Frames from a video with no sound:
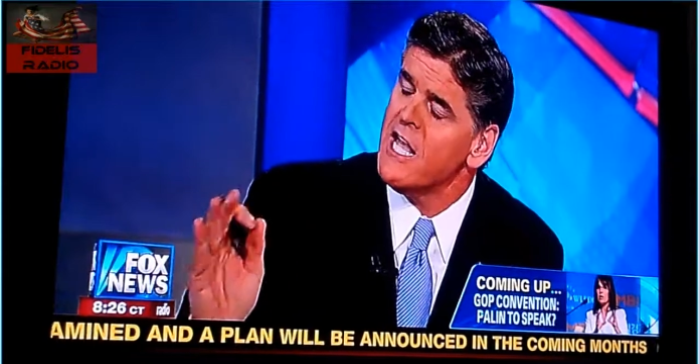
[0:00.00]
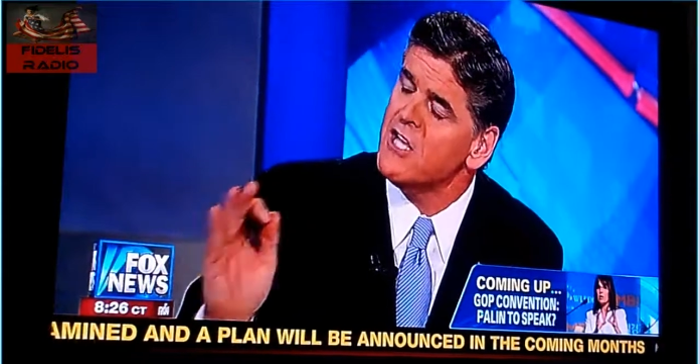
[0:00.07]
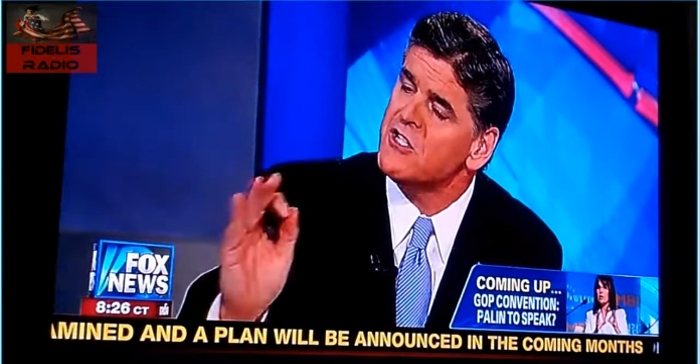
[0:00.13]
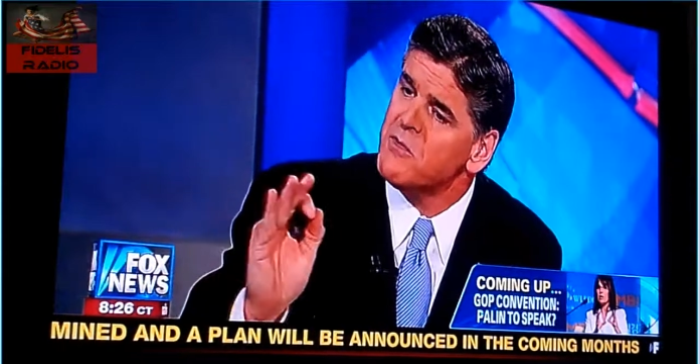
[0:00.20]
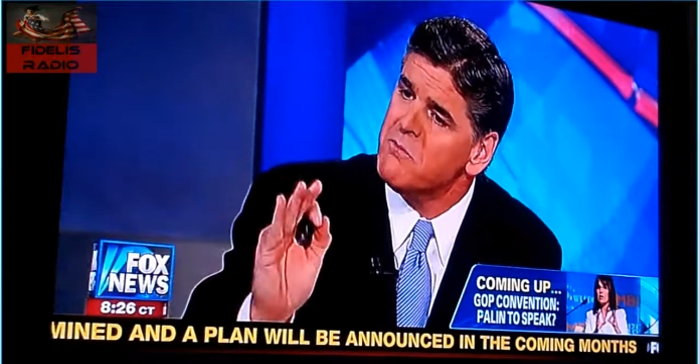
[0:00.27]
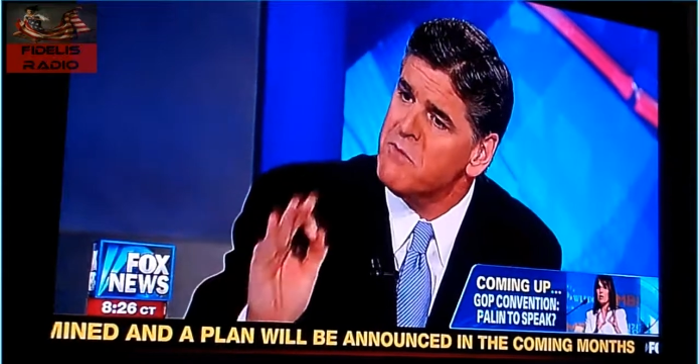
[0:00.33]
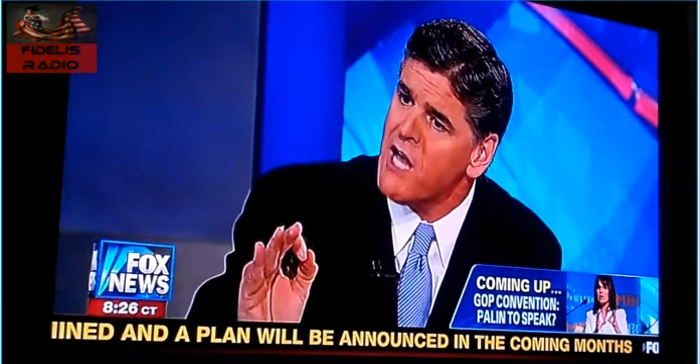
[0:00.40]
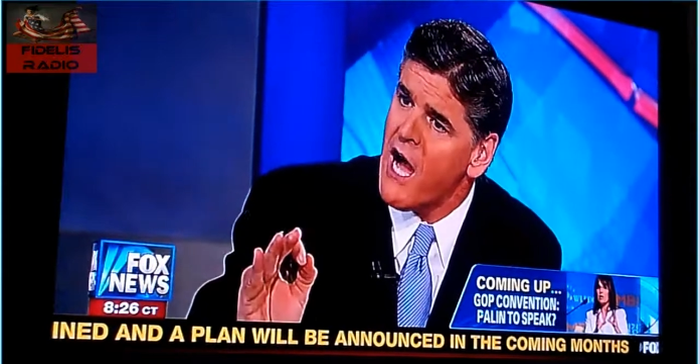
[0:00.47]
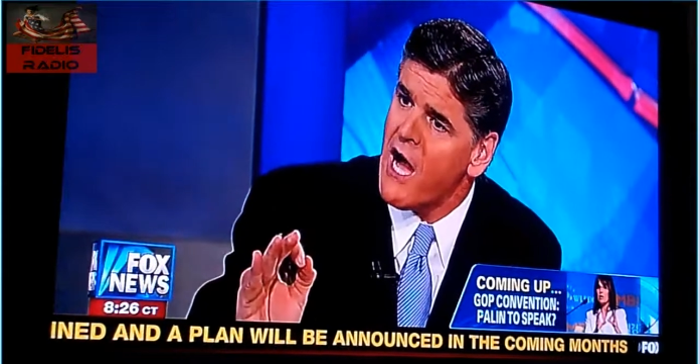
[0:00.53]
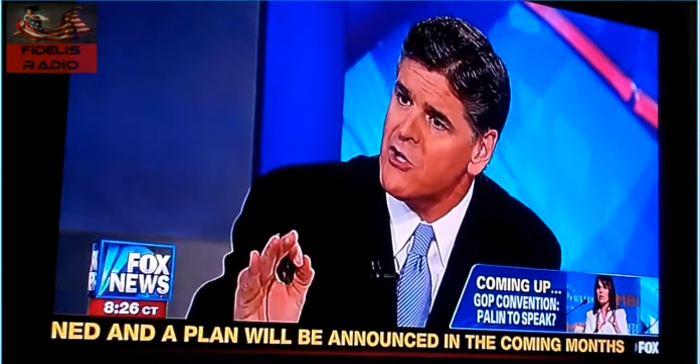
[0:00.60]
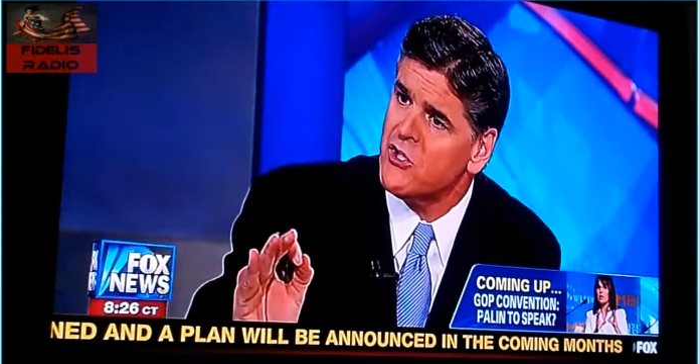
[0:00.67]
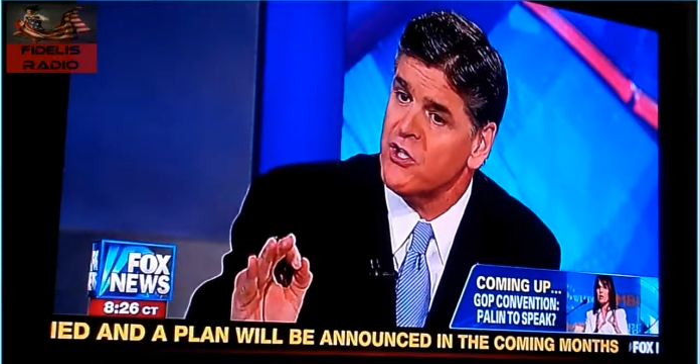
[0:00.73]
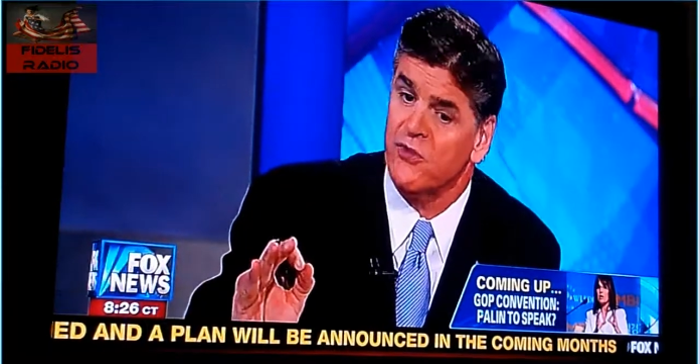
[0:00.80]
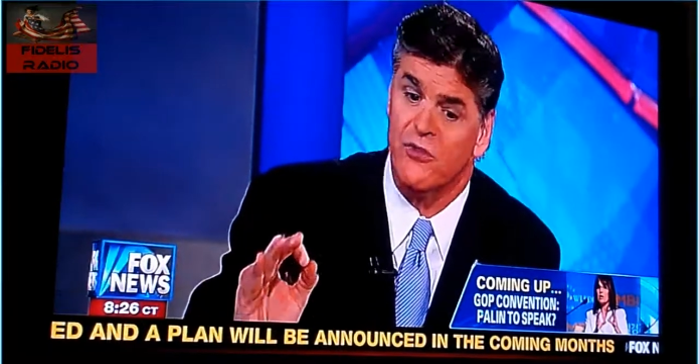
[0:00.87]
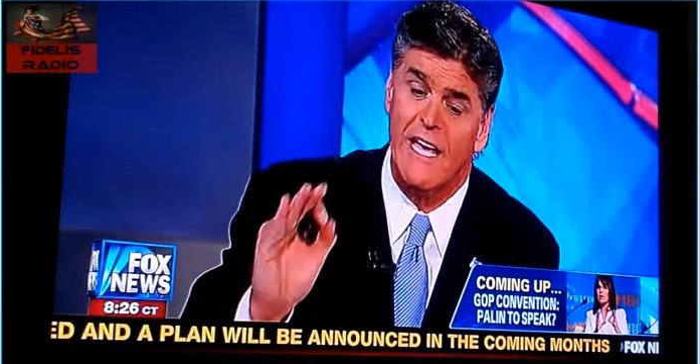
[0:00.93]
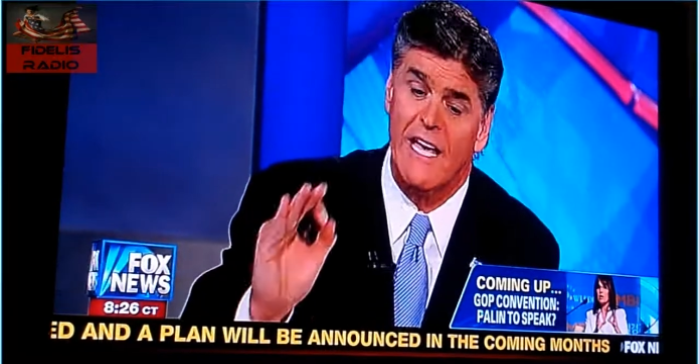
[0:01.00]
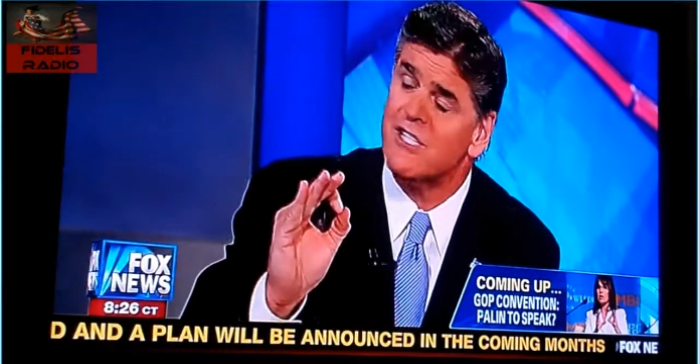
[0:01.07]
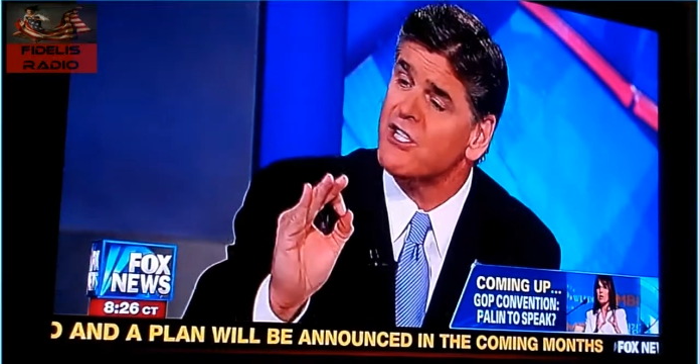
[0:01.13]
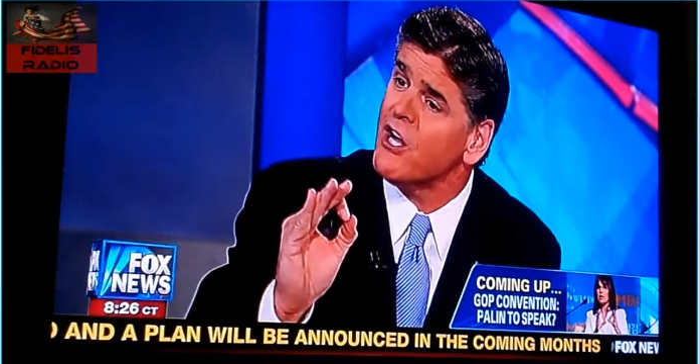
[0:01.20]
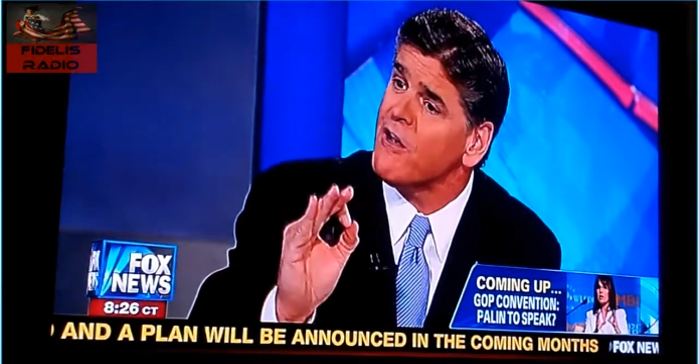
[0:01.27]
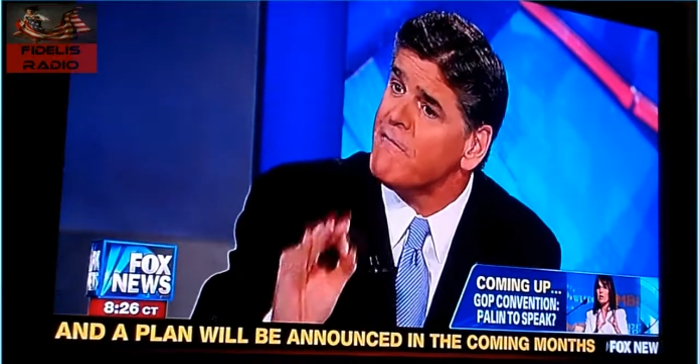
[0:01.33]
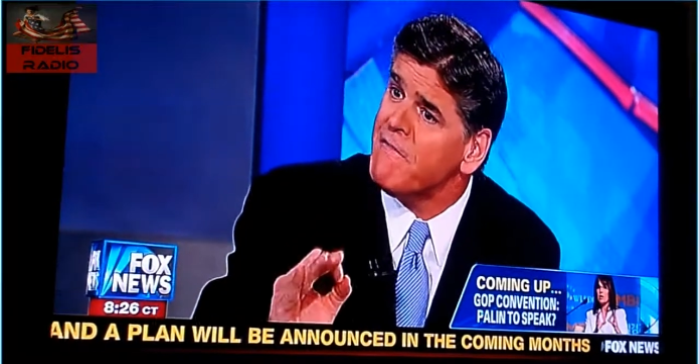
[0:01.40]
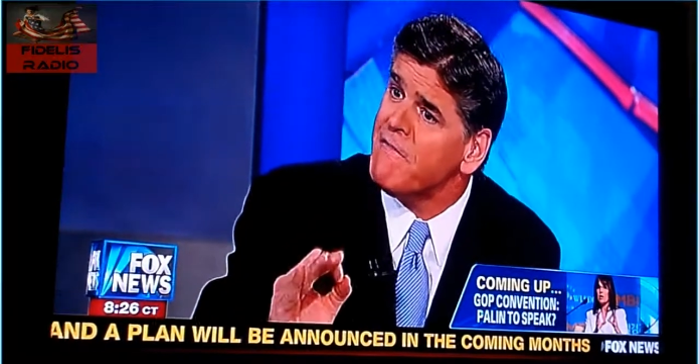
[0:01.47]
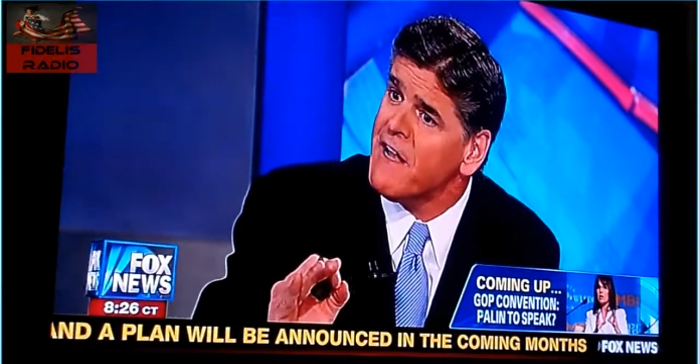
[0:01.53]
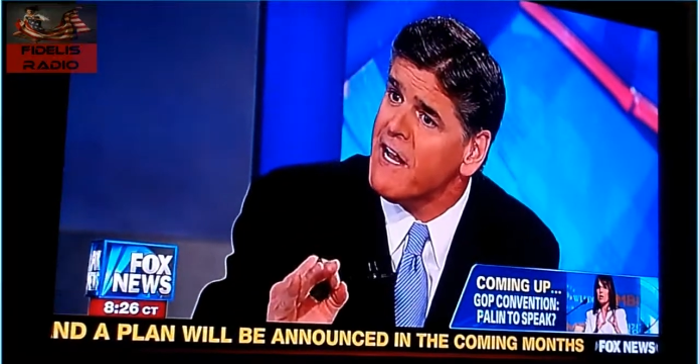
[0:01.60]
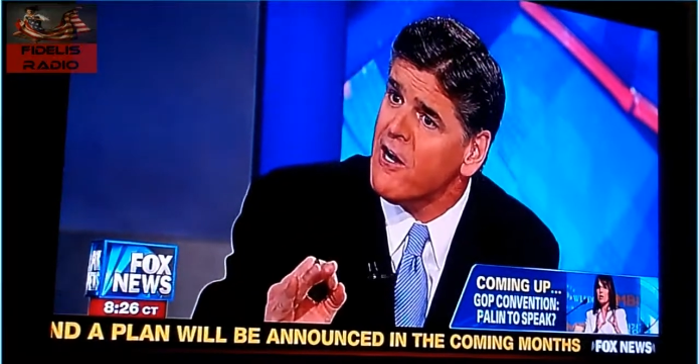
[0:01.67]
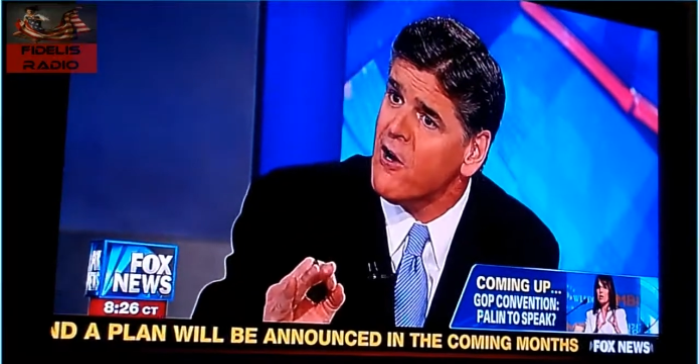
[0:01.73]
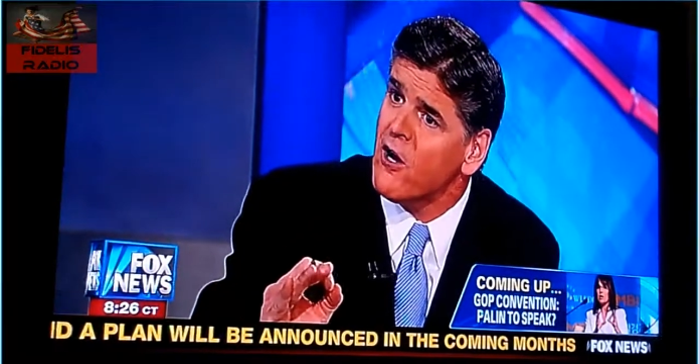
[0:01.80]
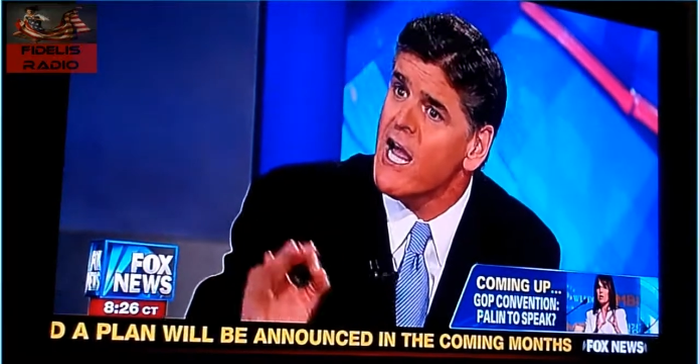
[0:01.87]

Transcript: is obnoxious. It's unfair.